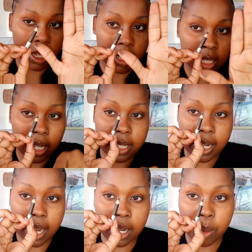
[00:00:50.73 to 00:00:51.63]
This is a
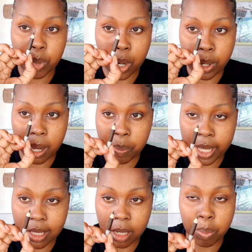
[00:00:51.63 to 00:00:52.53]
dark brown eye
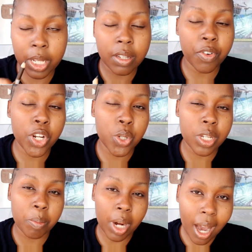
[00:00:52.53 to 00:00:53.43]
pencil. Please avoid
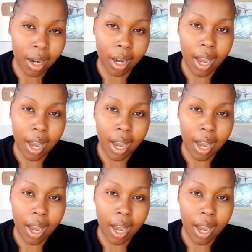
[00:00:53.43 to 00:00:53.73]
using black